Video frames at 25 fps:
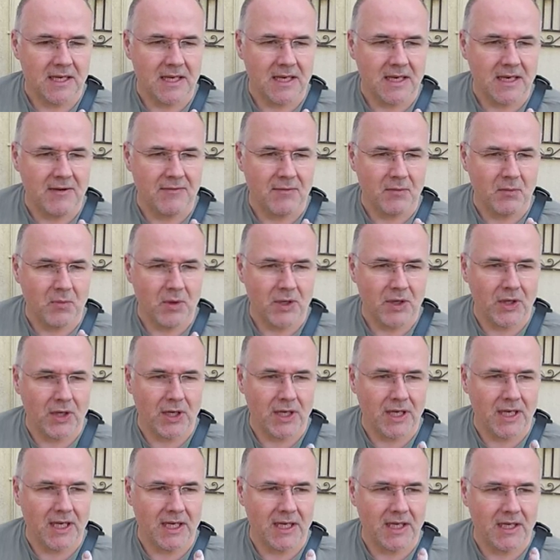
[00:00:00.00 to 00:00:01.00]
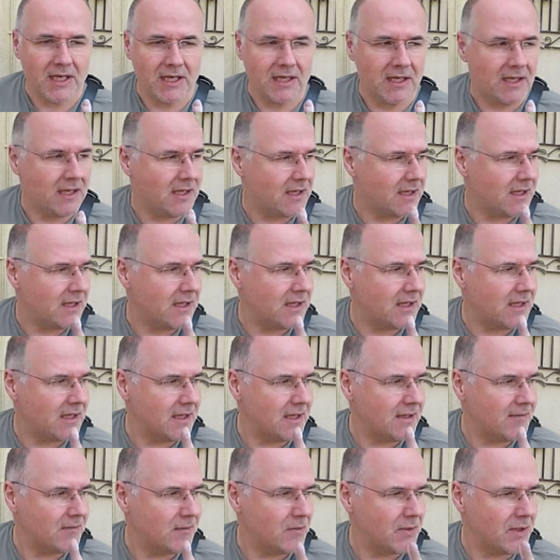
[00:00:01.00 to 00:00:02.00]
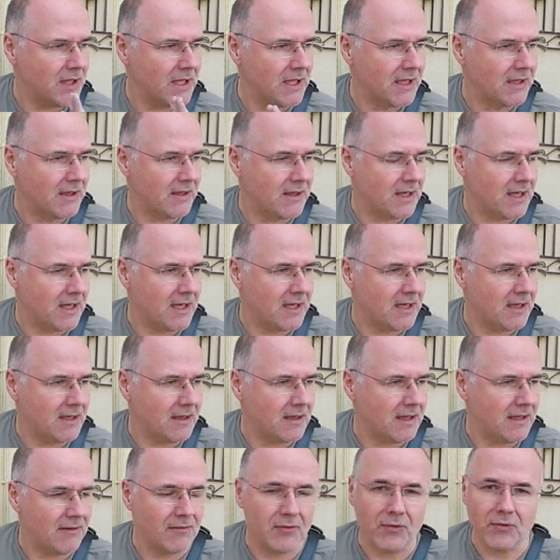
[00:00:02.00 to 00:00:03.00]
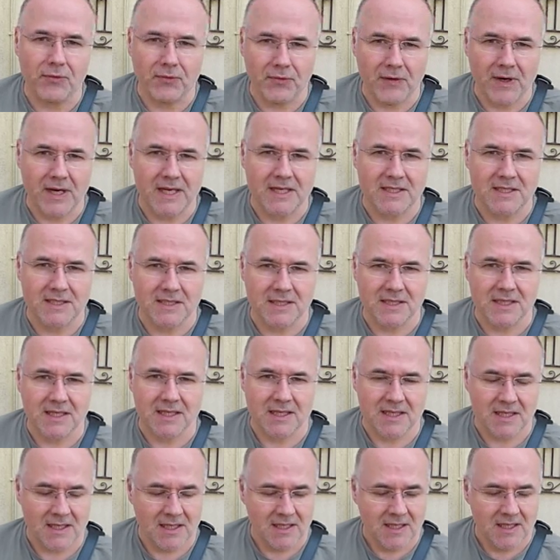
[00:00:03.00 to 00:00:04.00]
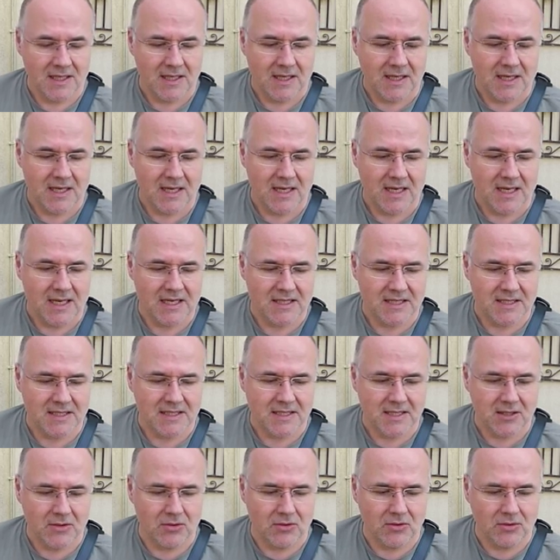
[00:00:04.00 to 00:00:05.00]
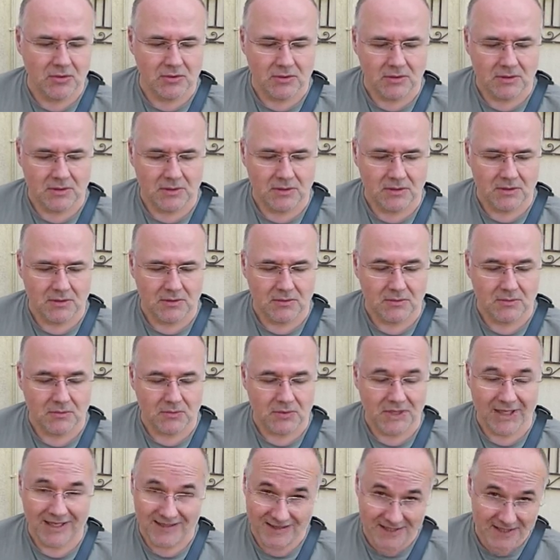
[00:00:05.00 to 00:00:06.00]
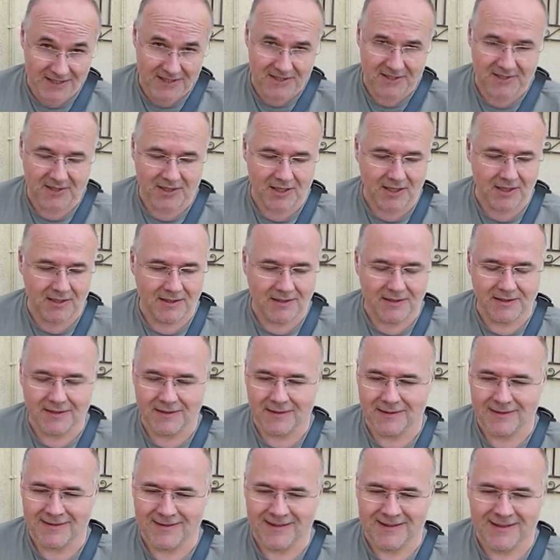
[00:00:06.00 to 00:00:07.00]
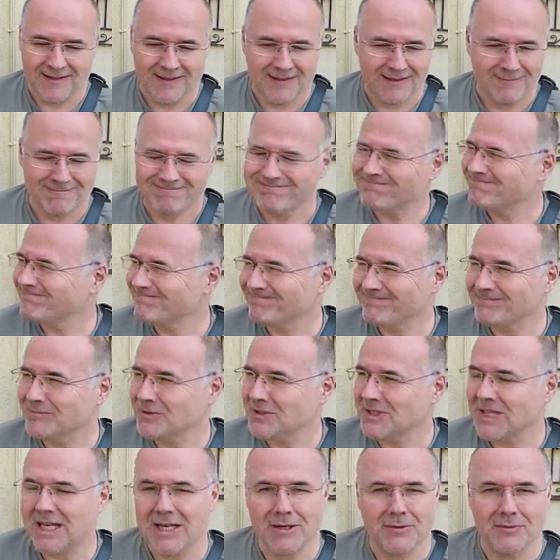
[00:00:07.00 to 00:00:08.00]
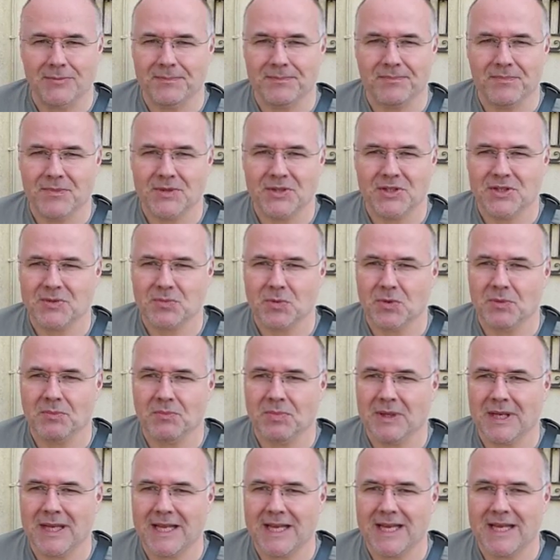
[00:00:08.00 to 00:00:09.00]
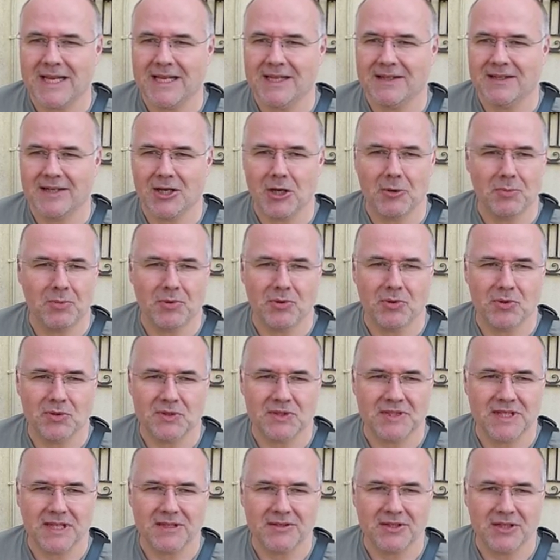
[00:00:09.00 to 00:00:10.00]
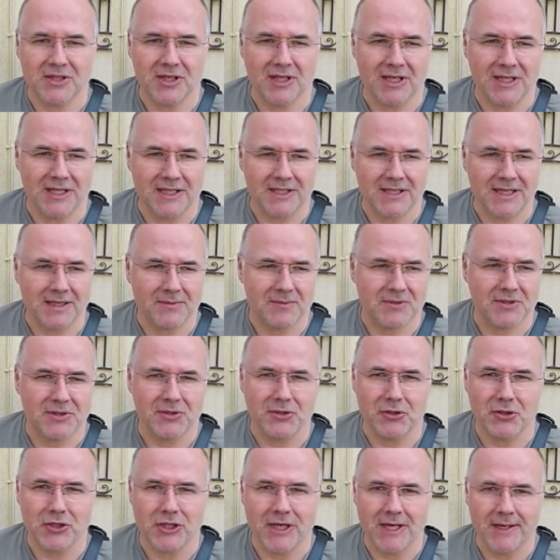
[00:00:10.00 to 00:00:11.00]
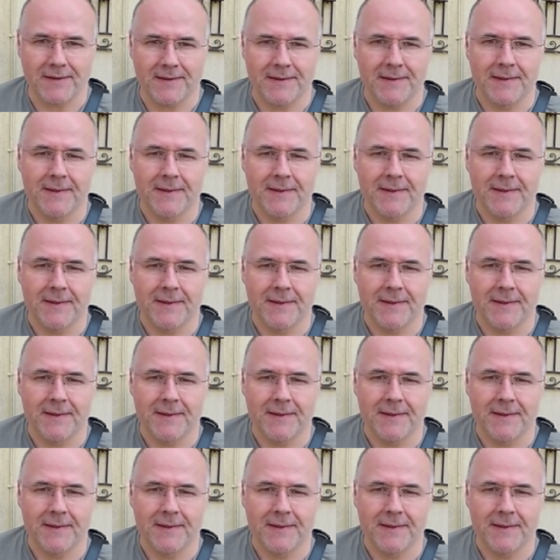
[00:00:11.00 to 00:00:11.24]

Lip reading: even when I levelled the frets, it still, like this guitar, was out. It just wouldn't play. The open chords sounded like absolute shit.